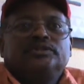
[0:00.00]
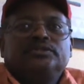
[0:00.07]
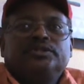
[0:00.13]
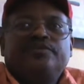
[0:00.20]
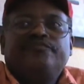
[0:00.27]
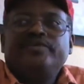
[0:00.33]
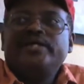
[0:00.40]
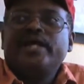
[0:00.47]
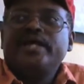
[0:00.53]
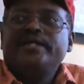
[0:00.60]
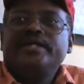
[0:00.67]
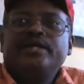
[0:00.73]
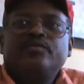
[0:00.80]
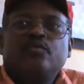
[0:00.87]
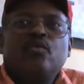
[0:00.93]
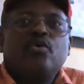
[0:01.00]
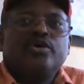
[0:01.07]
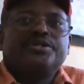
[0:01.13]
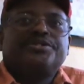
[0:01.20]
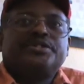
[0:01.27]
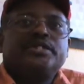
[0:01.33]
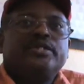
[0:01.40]
The VA didn't want
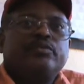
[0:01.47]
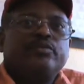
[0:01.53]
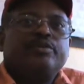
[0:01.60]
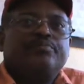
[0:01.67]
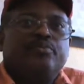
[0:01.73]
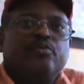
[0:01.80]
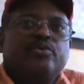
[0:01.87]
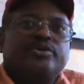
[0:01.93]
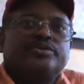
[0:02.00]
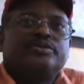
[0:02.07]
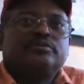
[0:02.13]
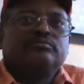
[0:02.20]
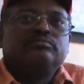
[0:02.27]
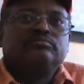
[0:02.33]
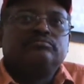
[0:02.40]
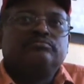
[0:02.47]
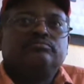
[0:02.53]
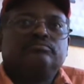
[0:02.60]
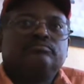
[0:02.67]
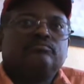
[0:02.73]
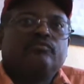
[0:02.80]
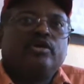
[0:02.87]
to see the reports.
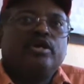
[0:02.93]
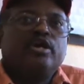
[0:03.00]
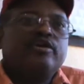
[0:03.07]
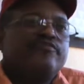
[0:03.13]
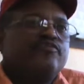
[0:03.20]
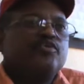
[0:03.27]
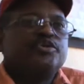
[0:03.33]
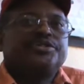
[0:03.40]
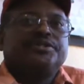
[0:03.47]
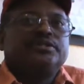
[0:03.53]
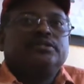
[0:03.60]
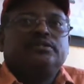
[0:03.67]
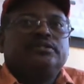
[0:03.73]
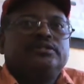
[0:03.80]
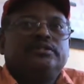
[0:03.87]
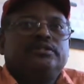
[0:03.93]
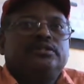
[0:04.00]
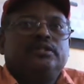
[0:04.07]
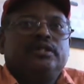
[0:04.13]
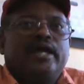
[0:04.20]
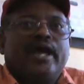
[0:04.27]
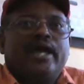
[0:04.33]
Air Force
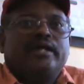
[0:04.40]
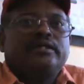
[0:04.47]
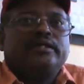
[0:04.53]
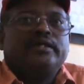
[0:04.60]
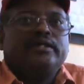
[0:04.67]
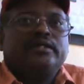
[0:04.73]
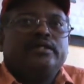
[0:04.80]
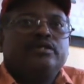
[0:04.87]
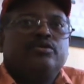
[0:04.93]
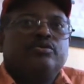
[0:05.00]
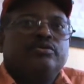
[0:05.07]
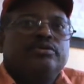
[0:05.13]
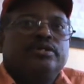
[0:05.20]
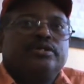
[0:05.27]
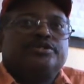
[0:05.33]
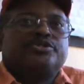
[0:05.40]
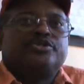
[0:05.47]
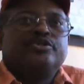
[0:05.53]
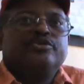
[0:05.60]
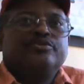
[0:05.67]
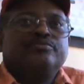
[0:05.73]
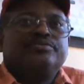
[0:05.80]

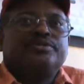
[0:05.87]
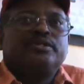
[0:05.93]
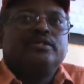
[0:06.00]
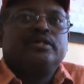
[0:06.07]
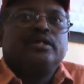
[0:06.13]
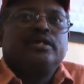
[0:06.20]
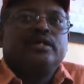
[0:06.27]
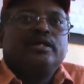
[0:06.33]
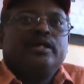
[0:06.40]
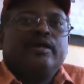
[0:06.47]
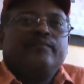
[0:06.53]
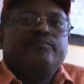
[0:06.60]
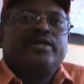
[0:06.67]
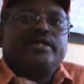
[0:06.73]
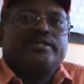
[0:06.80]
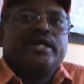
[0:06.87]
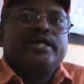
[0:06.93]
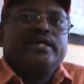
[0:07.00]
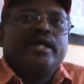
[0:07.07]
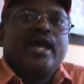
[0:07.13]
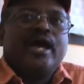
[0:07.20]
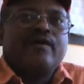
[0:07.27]
assumes that they
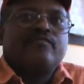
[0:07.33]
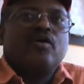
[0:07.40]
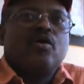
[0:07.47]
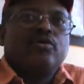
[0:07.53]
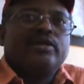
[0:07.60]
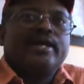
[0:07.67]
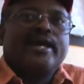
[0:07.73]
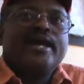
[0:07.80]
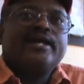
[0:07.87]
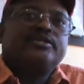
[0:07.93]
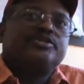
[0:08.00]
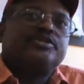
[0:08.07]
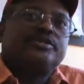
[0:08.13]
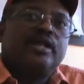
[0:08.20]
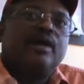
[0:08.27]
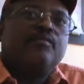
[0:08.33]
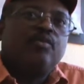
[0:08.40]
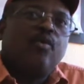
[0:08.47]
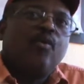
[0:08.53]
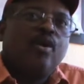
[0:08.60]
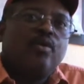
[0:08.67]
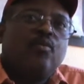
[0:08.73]
have all the answers, and I'm
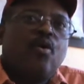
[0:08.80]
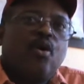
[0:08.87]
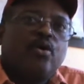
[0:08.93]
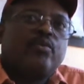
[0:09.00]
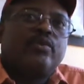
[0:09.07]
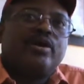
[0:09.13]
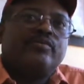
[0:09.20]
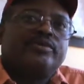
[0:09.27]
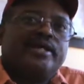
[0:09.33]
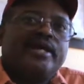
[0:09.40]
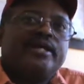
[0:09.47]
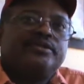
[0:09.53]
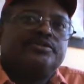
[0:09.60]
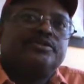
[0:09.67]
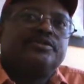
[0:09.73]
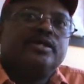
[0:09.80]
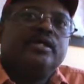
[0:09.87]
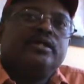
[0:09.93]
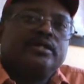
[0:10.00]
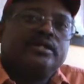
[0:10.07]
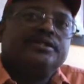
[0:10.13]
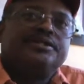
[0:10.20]
going to want to walk around with the answers
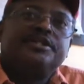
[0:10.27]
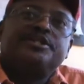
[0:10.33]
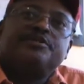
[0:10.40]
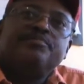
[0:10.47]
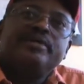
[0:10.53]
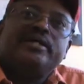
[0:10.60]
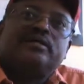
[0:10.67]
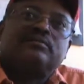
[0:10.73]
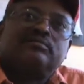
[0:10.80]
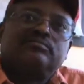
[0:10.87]
because it's me.